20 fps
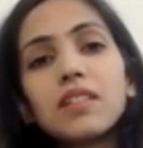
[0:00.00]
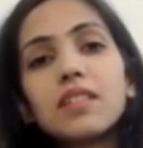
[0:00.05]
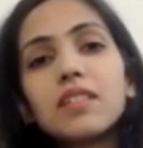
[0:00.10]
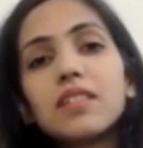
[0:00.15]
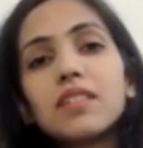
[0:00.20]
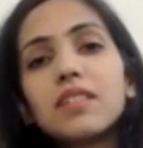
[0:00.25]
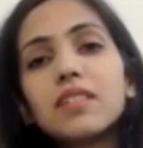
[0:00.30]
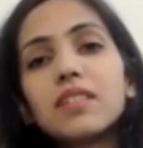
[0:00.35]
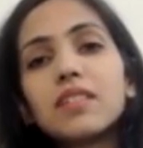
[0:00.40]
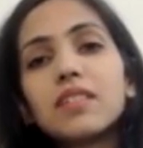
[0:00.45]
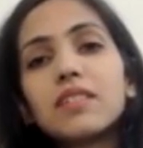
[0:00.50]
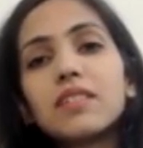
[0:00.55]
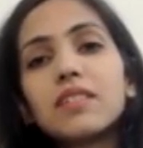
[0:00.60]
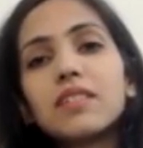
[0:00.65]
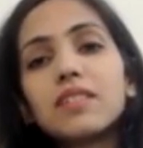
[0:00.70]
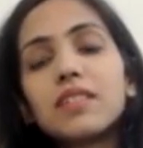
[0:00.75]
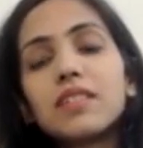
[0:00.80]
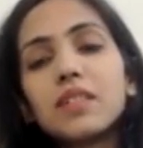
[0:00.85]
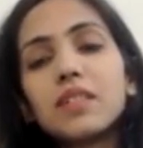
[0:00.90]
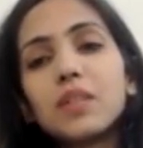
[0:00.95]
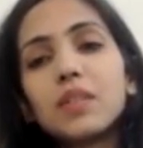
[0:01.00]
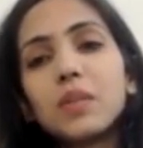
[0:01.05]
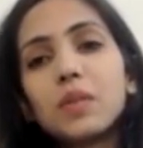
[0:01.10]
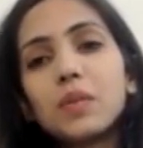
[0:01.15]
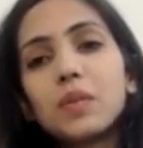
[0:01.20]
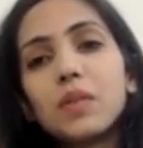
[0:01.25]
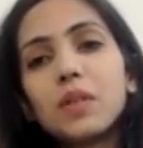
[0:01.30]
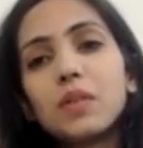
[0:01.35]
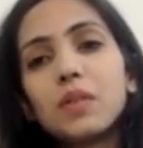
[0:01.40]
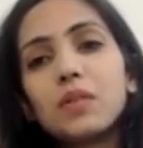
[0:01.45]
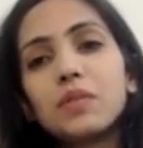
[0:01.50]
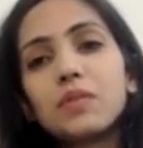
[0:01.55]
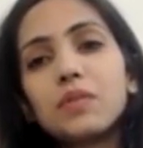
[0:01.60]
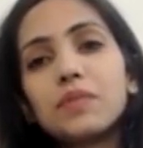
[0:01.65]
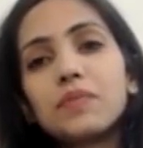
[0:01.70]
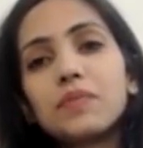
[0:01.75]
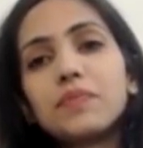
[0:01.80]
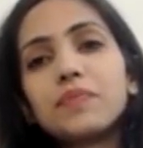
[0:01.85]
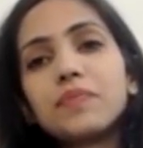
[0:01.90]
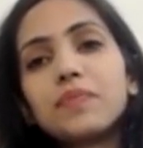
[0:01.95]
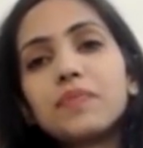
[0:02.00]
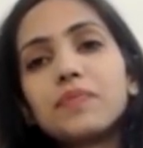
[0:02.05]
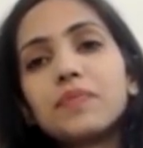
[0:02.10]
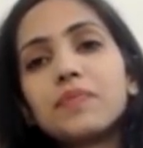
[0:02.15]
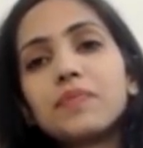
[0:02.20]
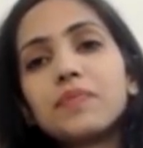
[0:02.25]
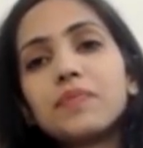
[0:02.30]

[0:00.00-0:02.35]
No words are spoken by the person on screen.